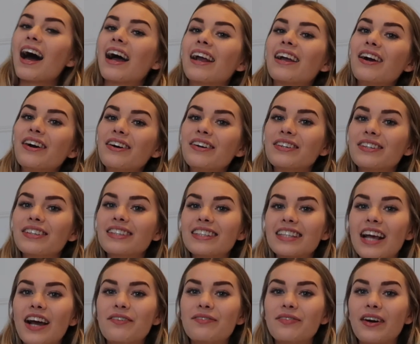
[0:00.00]
Hiya huns,
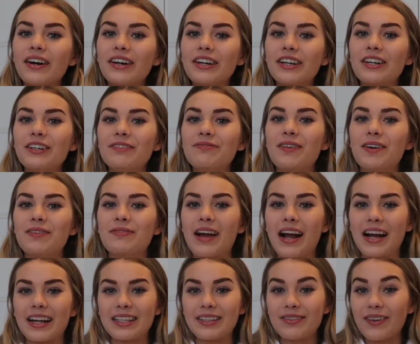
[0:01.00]
and welcome
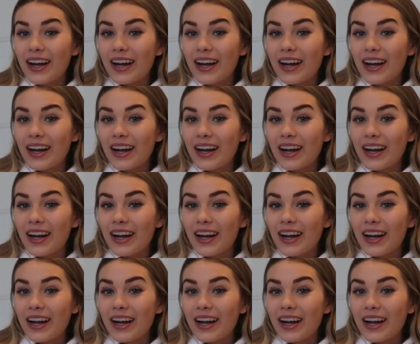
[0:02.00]
back to